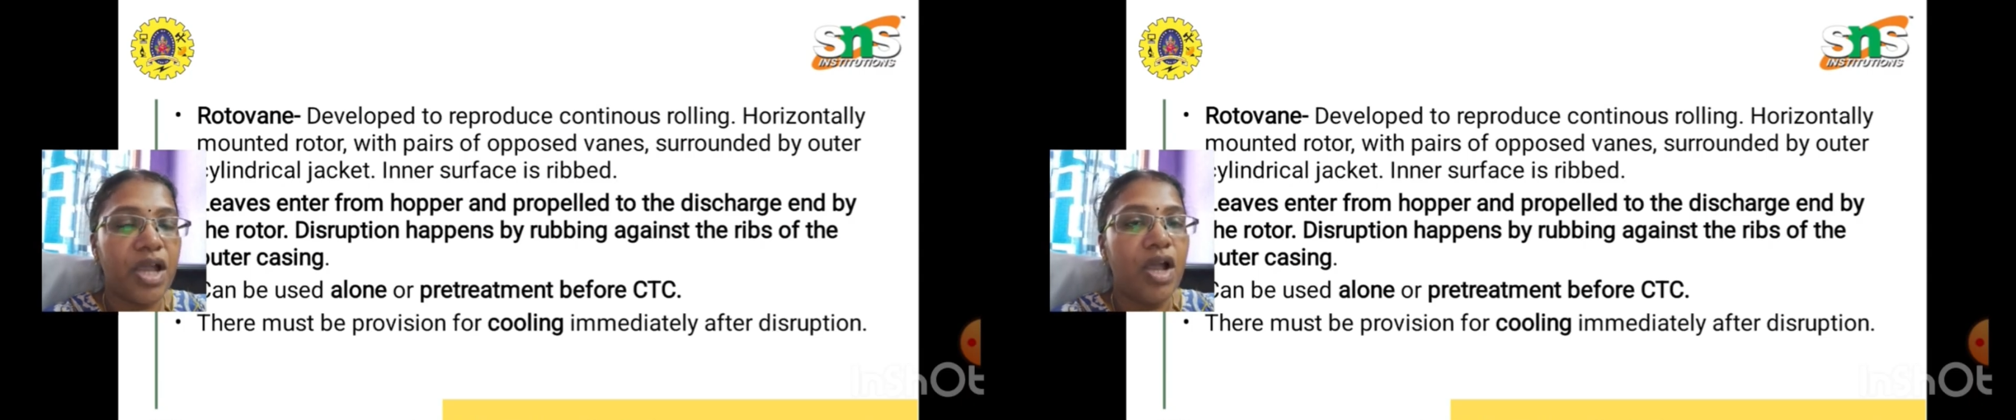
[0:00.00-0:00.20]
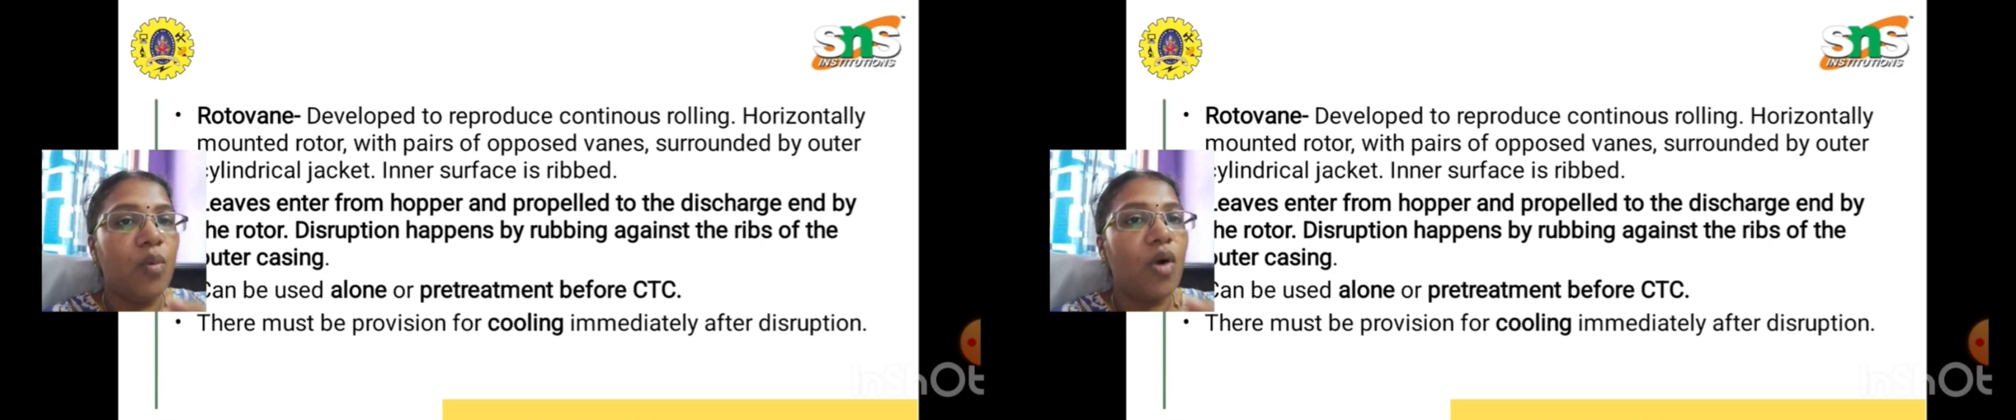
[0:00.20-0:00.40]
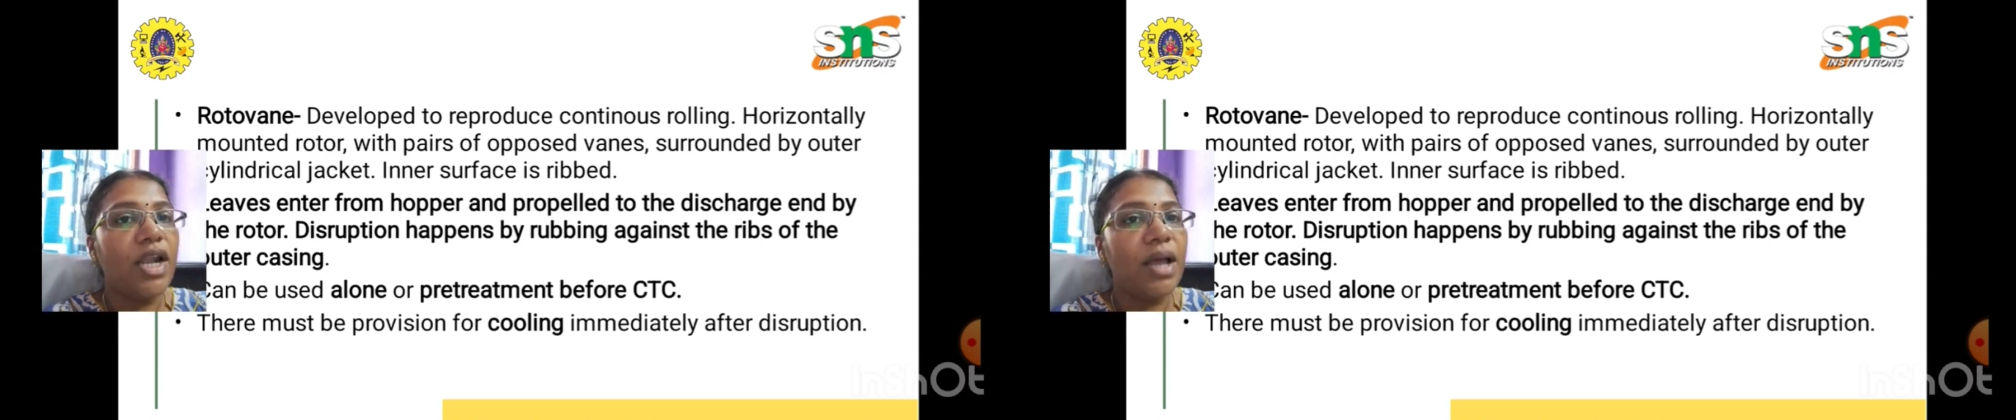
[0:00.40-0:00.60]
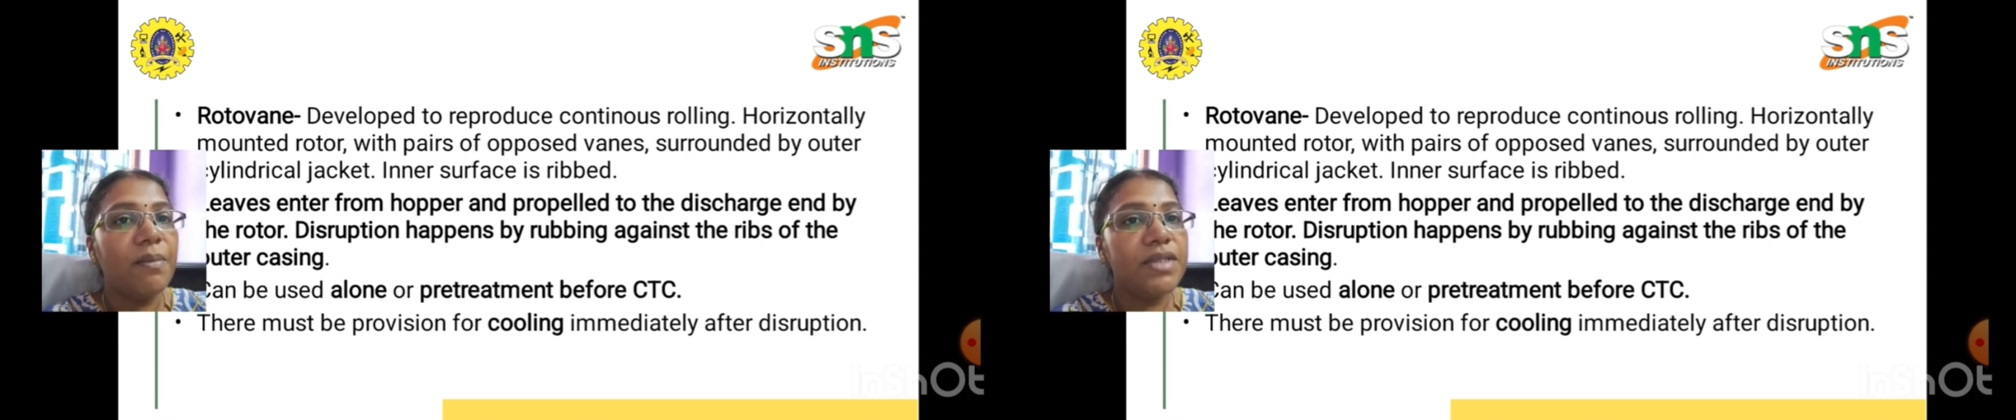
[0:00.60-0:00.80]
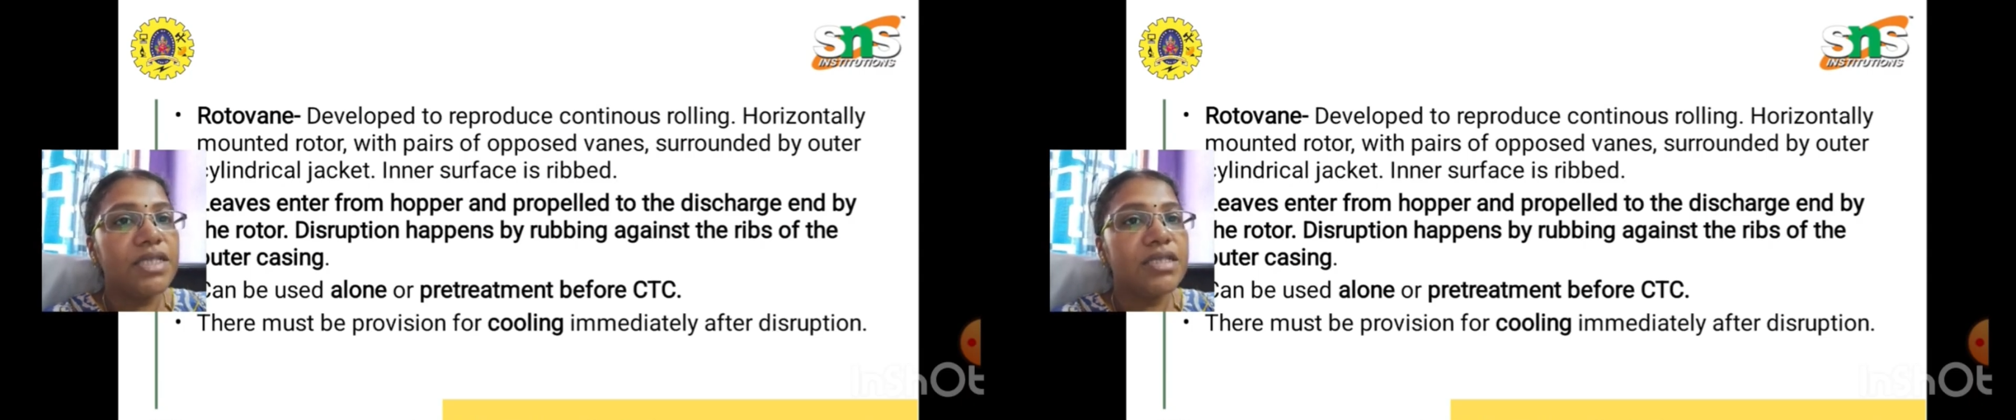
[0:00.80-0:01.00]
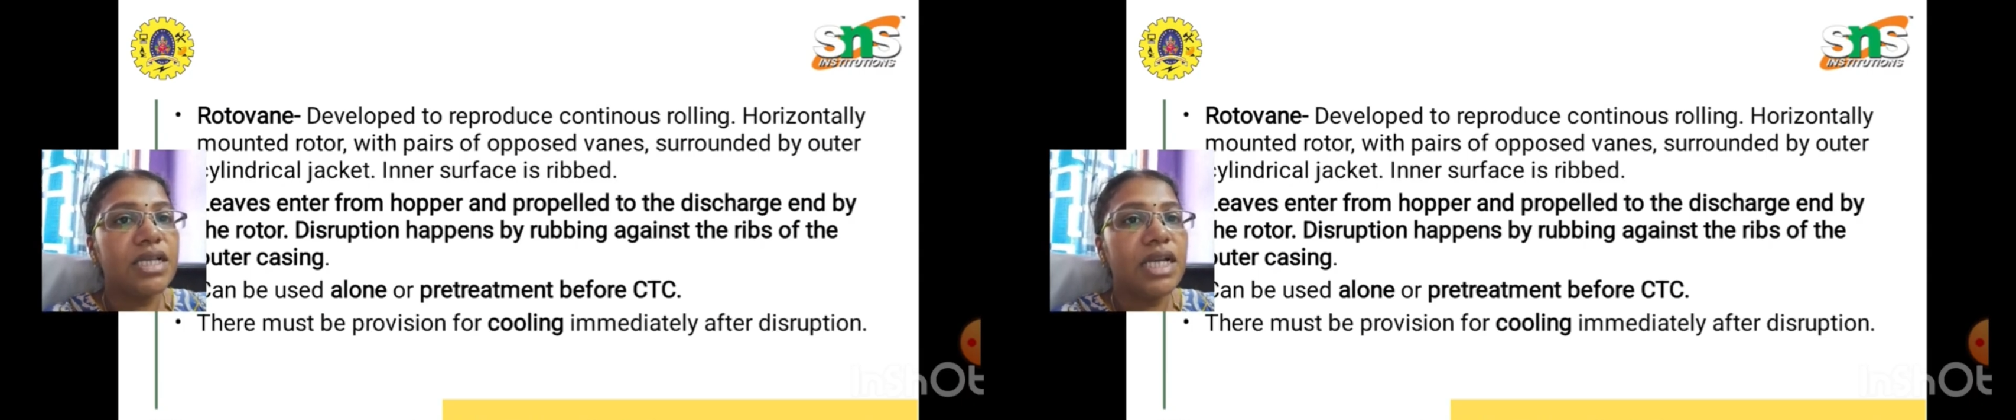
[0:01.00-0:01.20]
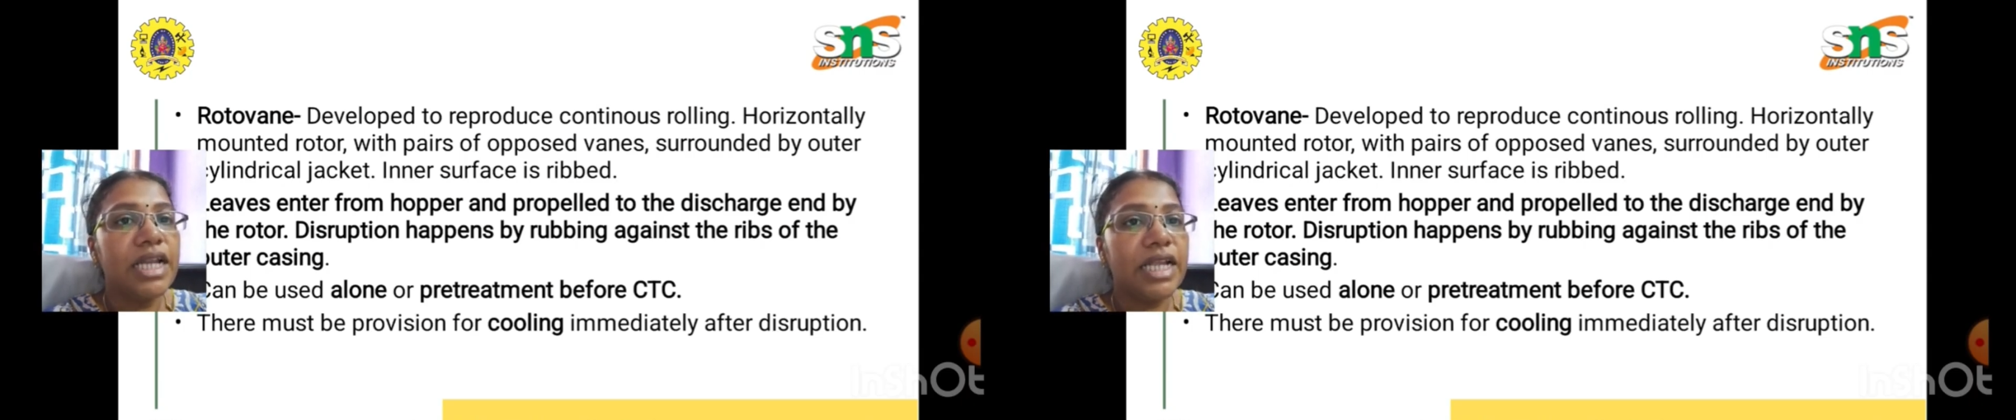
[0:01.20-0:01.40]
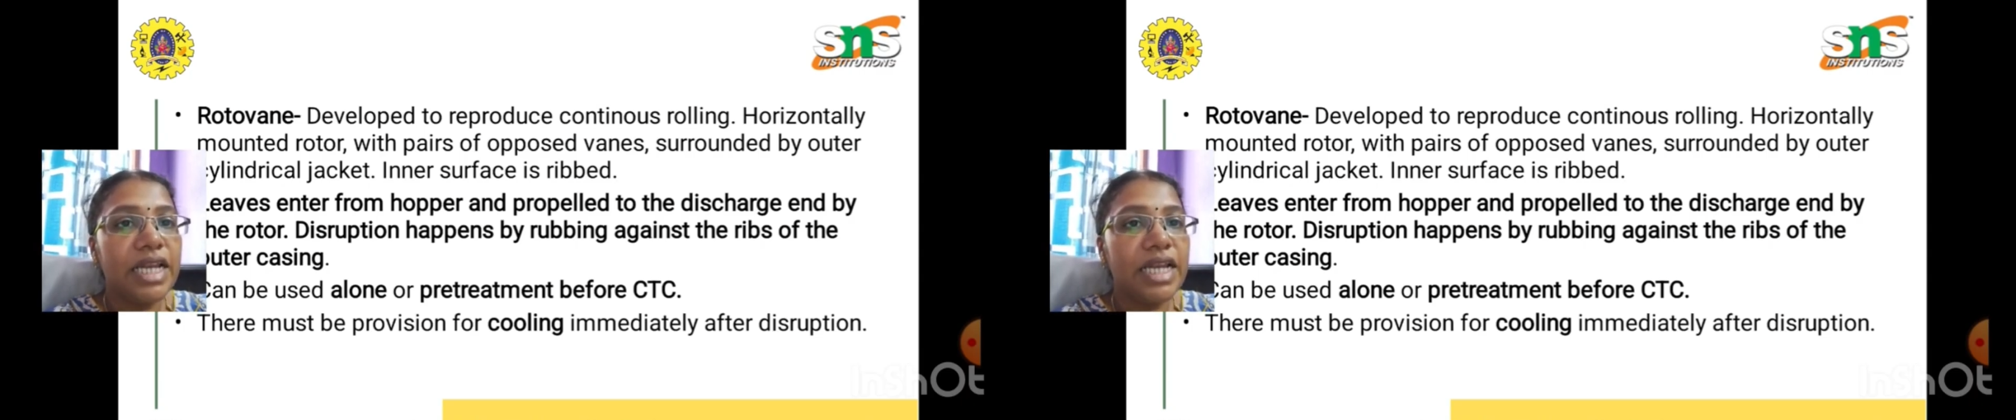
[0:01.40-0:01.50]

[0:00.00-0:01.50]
What happens is that the